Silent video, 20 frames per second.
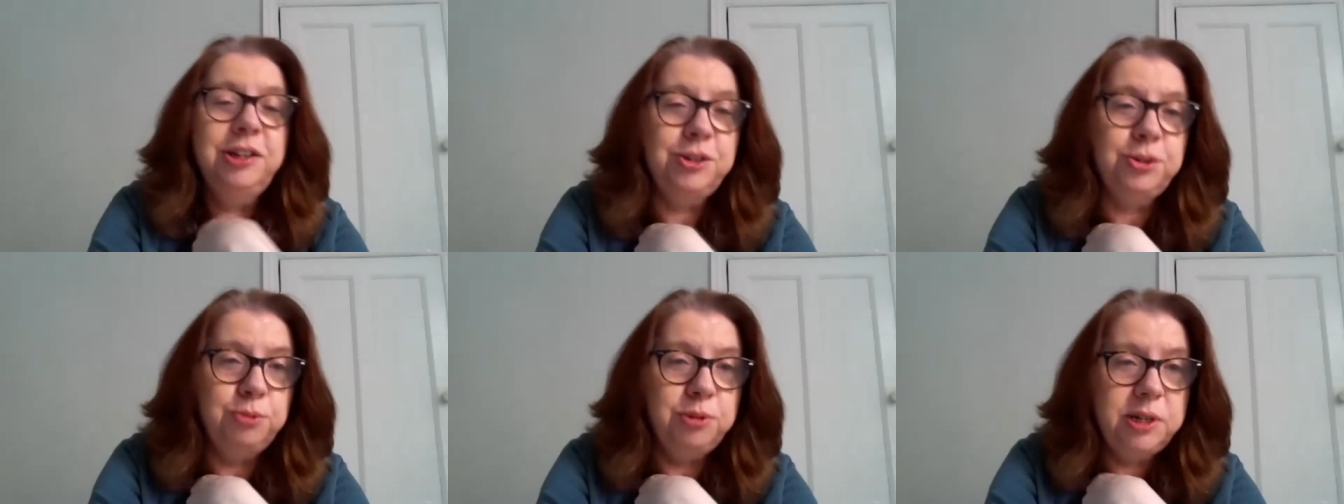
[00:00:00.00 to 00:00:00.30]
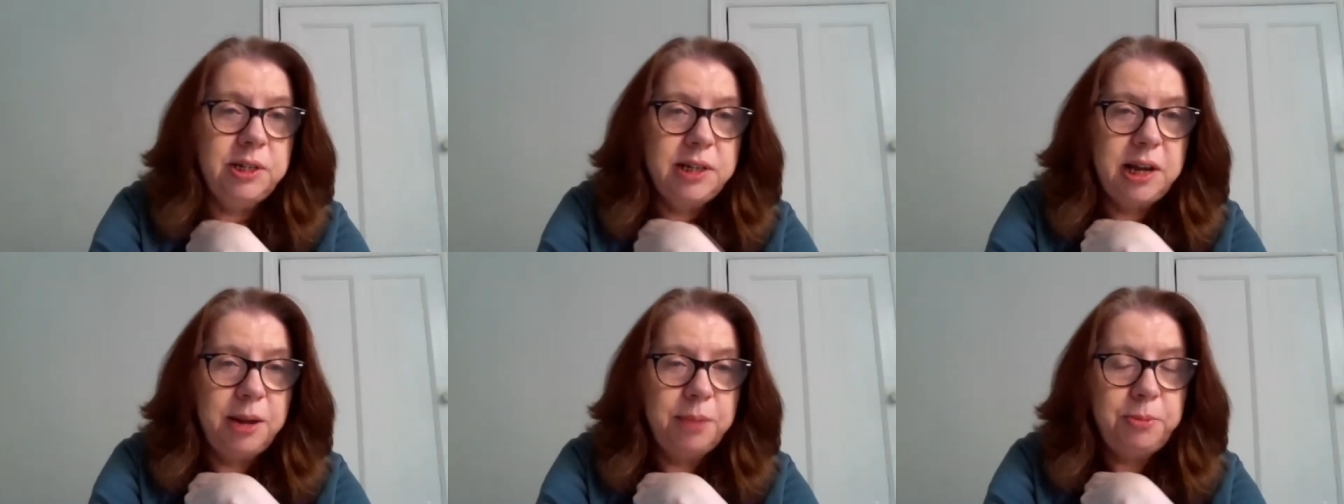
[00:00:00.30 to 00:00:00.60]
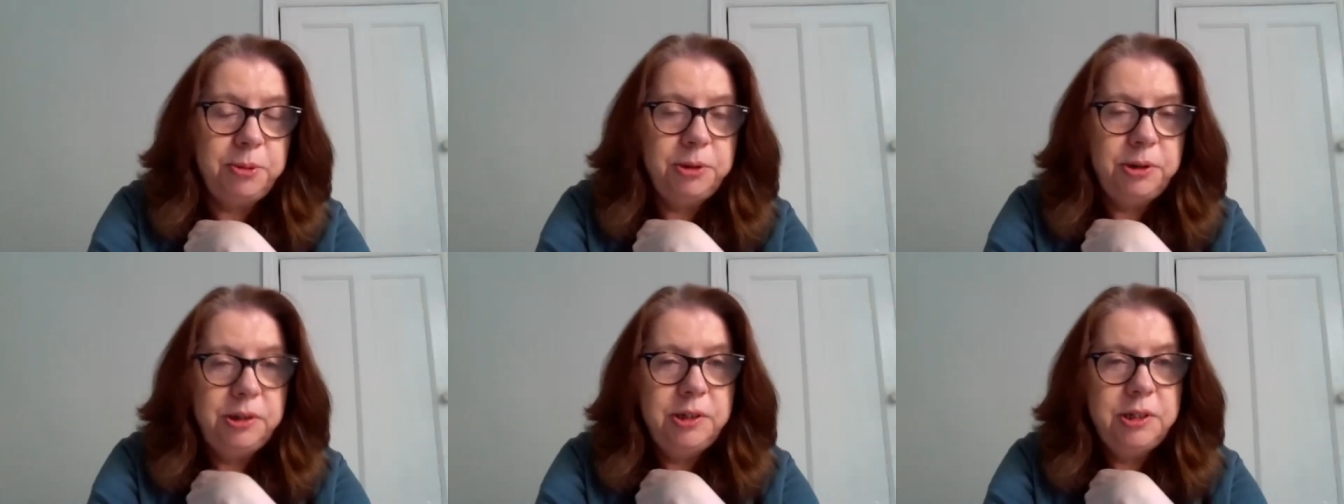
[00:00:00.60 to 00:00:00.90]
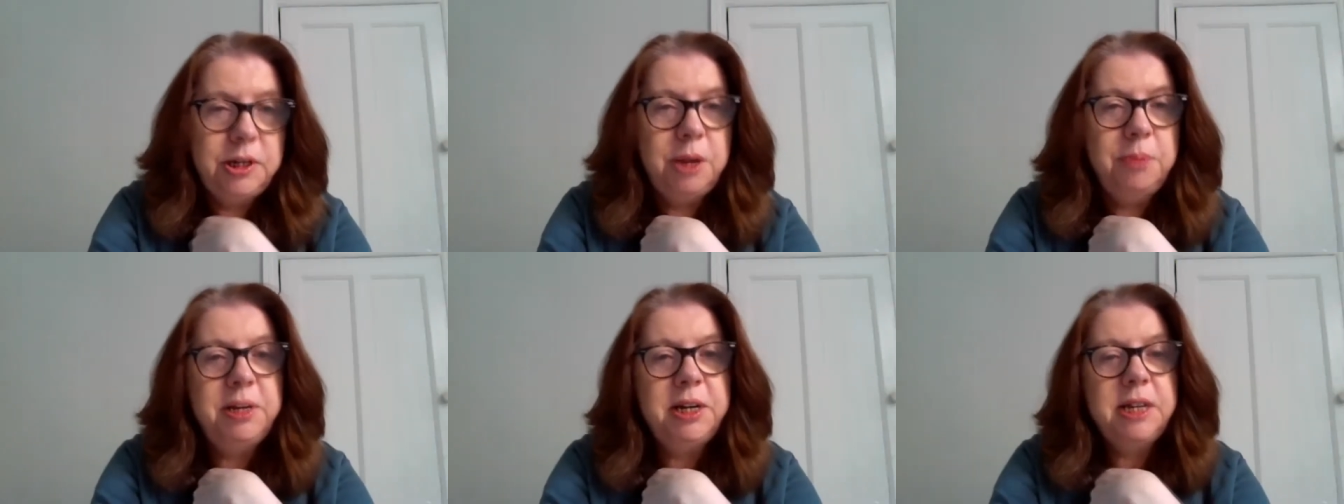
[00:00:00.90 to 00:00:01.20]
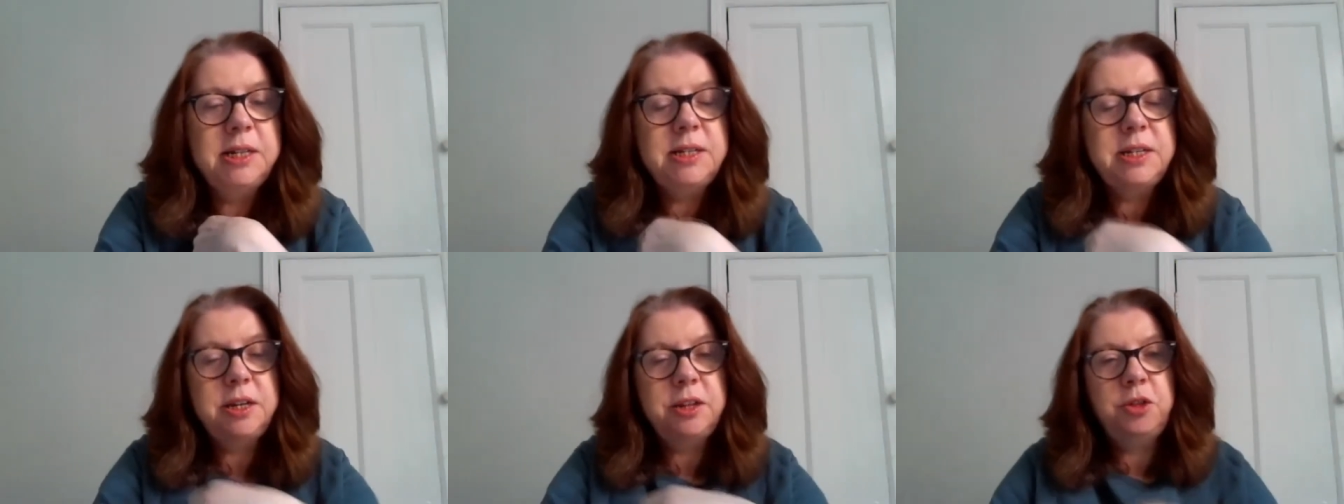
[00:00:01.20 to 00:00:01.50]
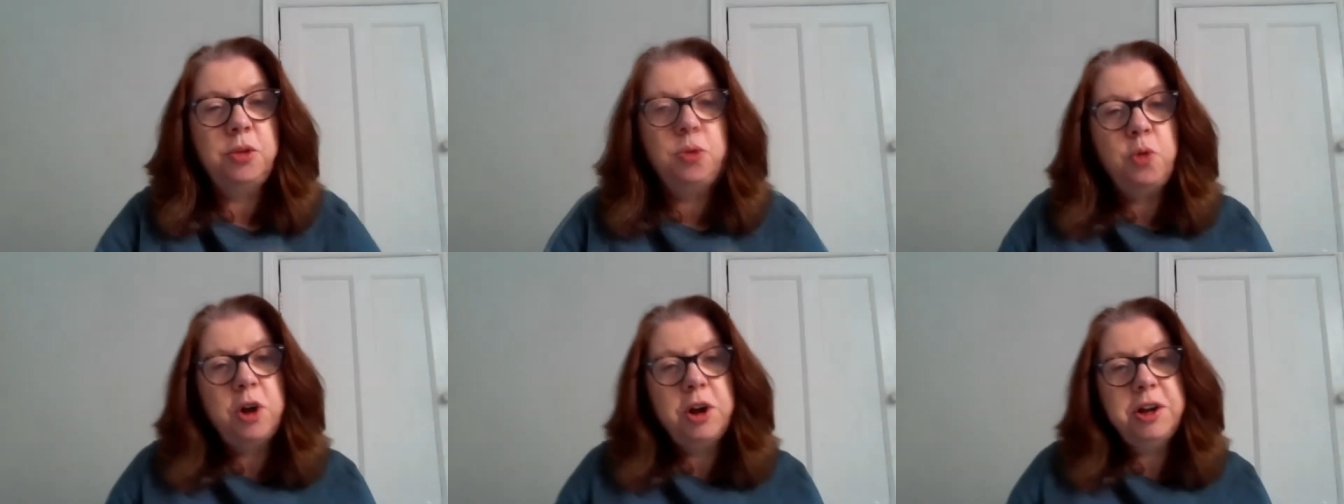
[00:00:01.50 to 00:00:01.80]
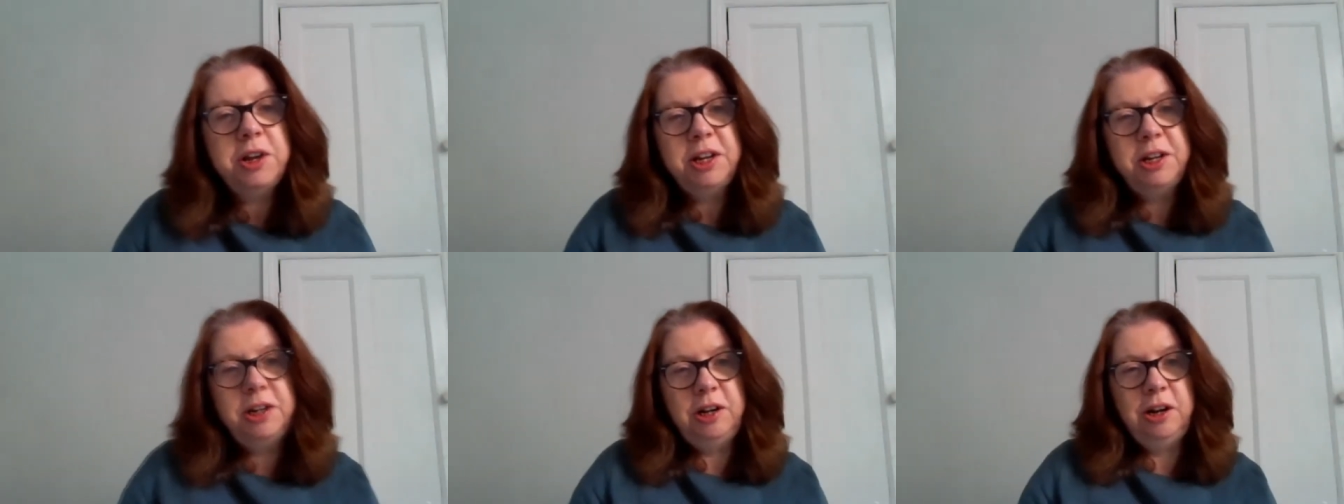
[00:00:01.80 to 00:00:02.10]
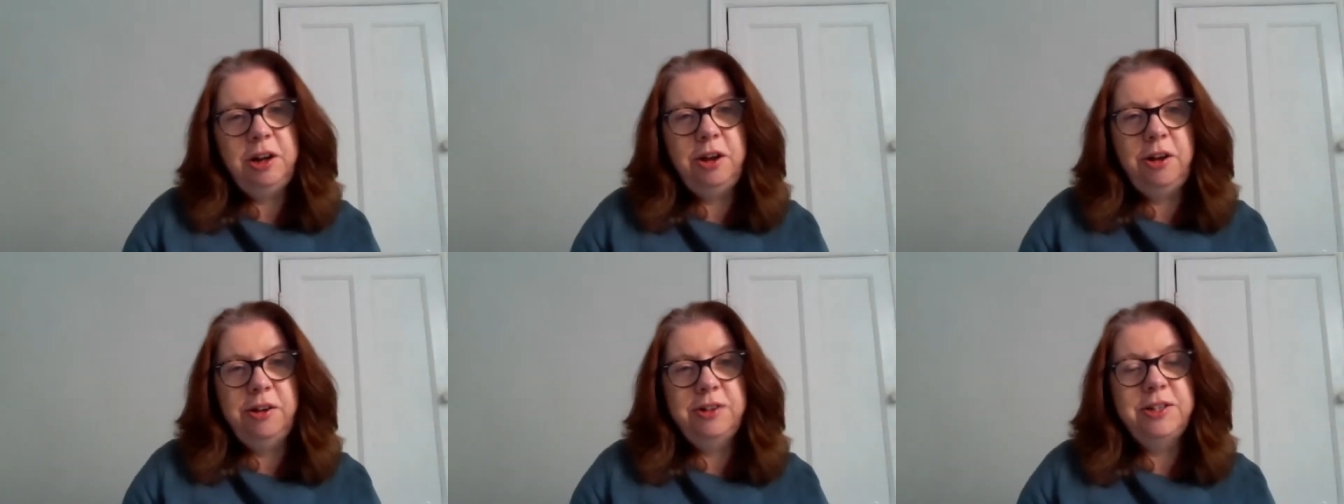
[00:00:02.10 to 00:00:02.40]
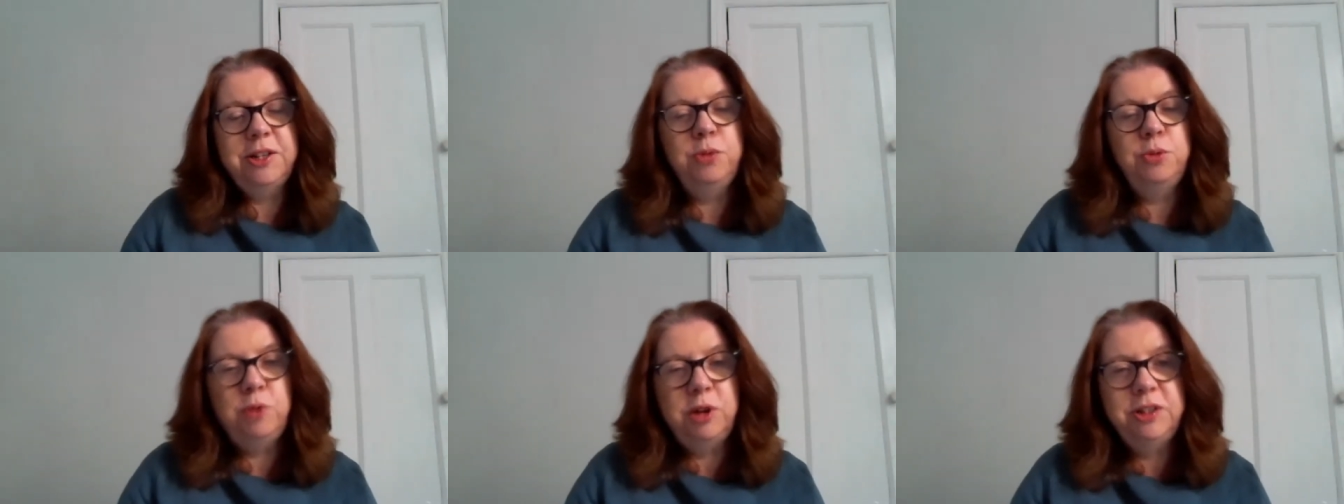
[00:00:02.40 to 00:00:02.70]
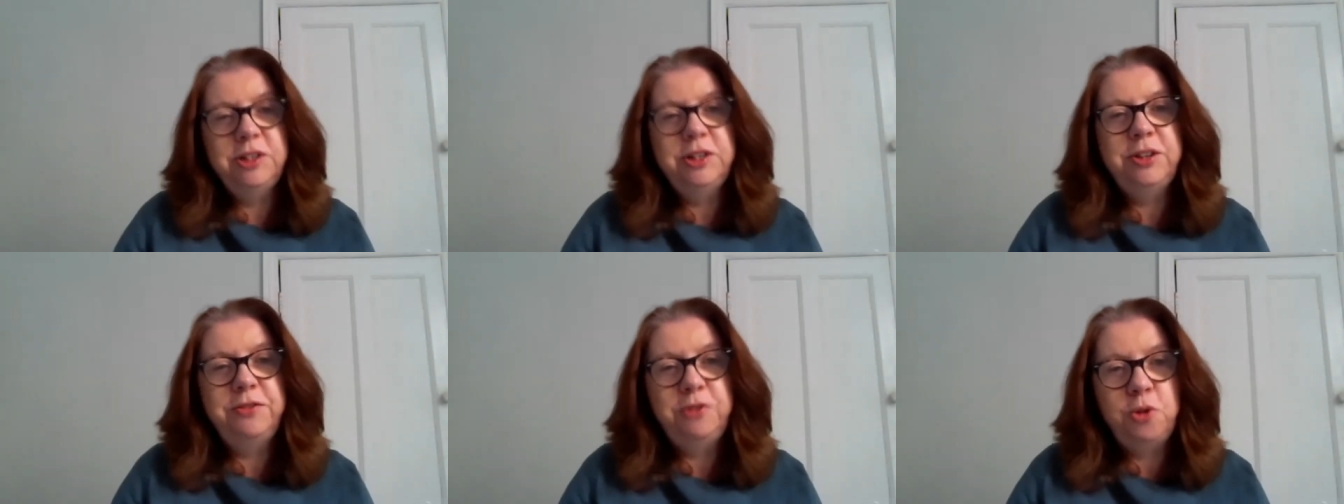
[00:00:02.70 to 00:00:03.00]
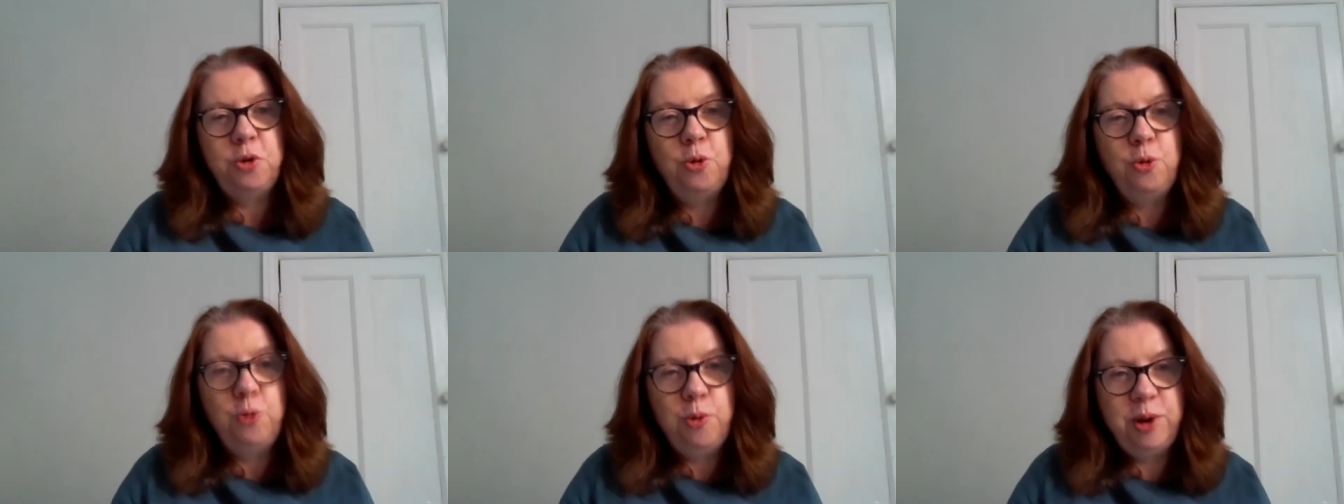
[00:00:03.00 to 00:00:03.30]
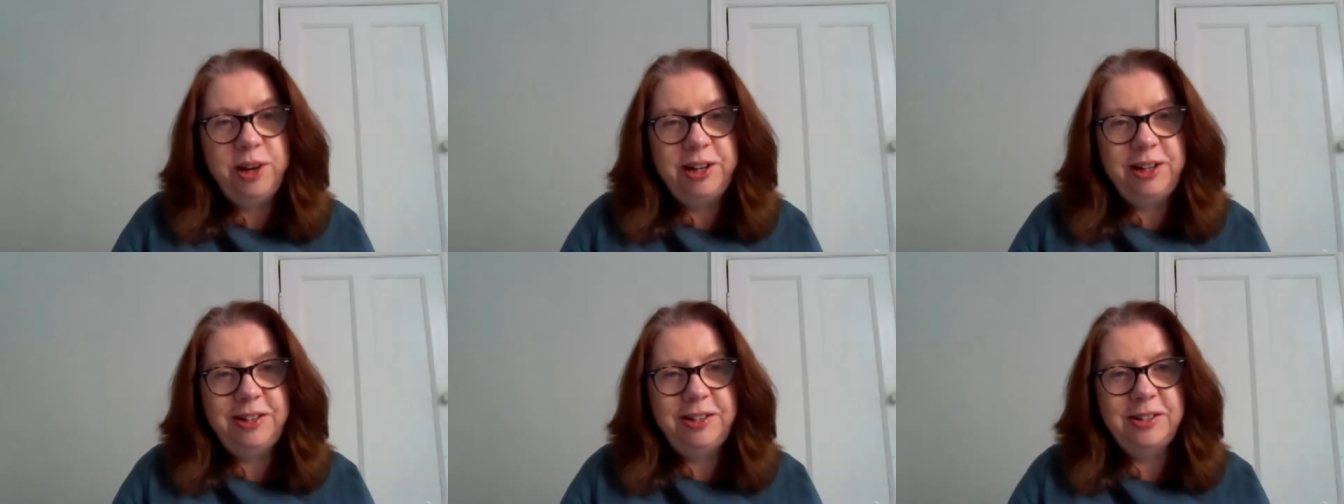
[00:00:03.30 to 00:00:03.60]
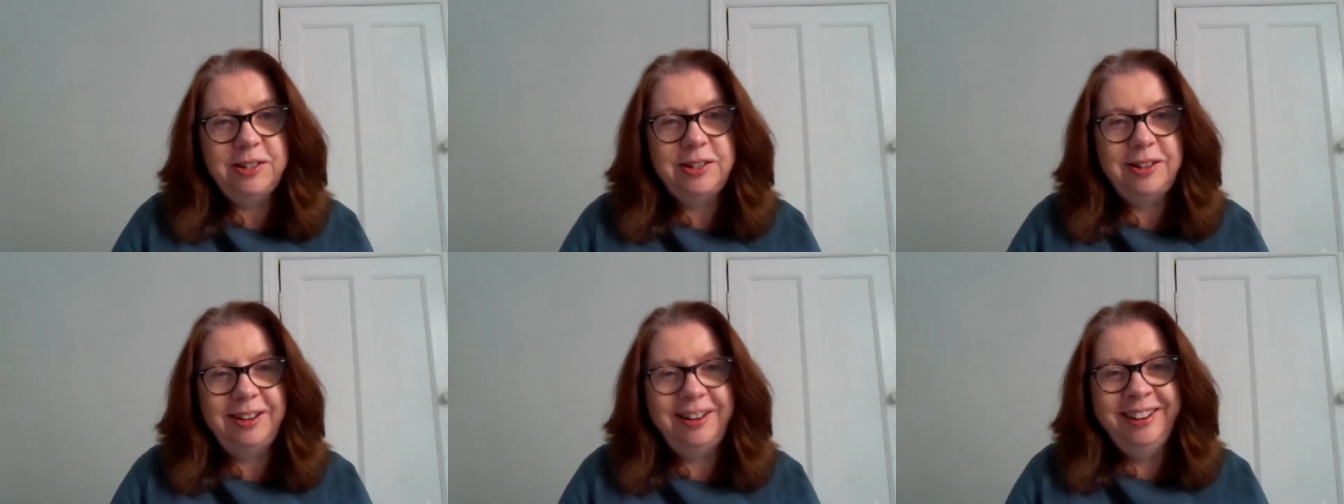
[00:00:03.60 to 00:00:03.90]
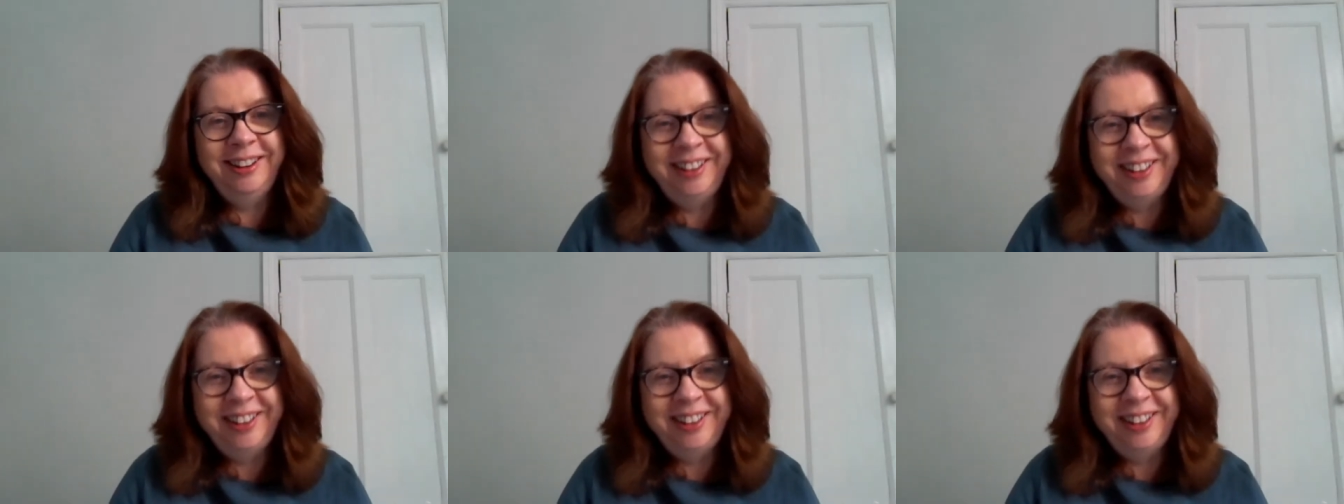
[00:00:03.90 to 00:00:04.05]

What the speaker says: it's always happened. I mean, it's the working class are the ones who've always